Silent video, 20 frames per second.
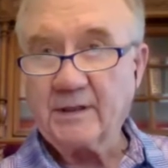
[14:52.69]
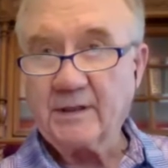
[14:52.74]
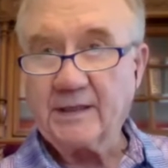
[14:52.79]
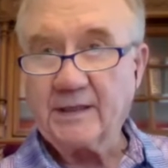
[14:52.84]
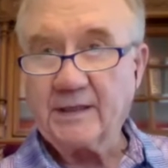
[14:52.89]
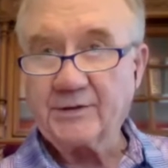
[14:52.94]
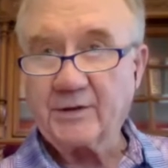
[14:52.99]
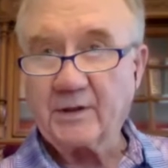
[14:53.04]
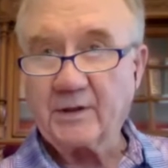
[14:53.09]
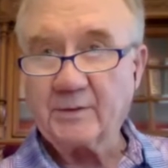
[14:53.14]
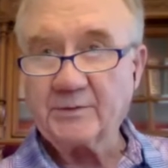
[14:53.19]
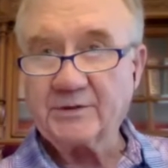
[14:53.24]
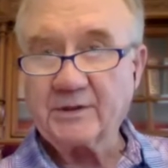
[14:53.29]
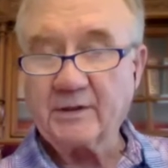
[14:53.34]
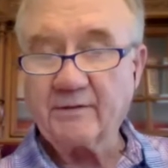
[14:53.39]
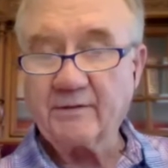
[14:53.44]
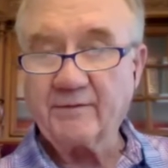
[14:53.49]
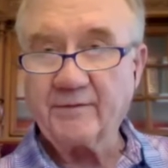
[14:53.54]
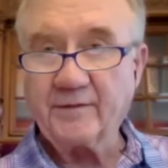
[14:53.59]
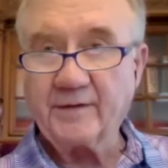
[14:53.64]
in terms
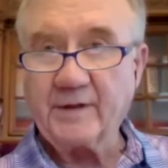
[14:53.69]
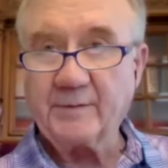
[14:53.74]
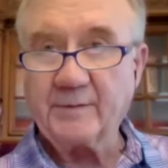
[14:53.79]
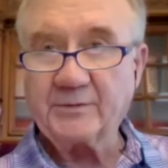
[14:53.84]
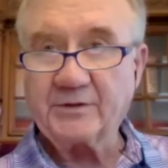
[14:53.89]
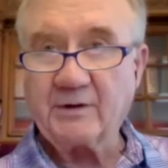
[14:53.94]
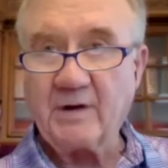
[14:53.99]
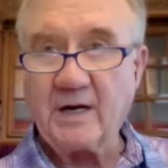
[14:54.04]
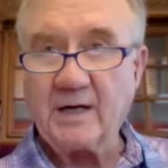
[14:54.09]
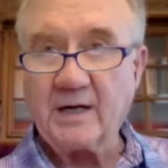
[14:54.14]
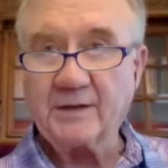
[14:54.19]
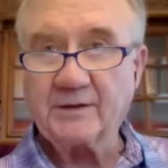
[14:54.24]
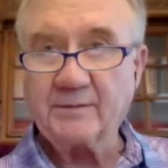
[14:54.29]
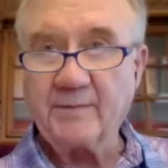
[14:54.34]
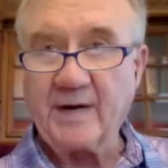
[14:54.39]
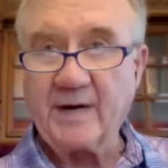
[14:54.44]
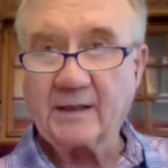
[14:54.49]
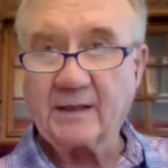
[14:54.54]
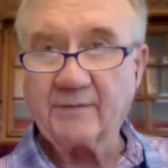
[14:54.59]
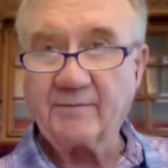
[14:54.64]
of them trying to
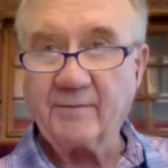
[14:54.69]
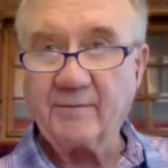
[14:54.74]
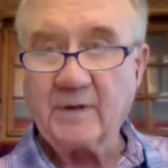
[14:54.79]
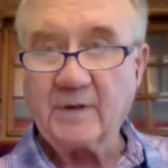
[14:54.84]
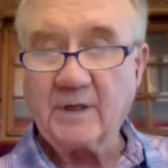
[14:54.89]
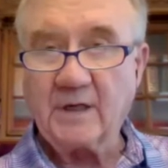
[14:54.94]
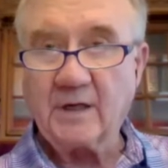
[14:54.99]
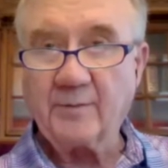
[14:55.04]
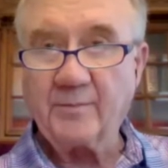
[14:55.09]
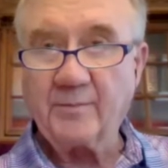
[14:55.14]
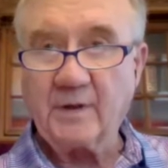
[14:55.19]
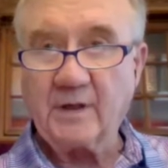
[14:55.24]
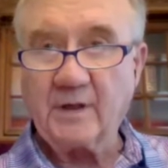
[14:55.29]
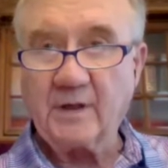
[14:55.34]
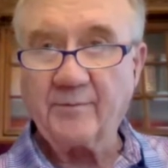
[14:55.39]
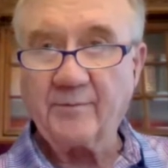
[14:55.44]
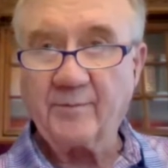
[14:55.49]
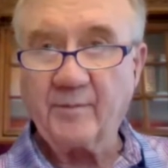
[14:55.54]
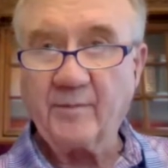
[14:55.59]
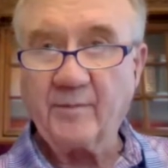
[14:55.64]
make a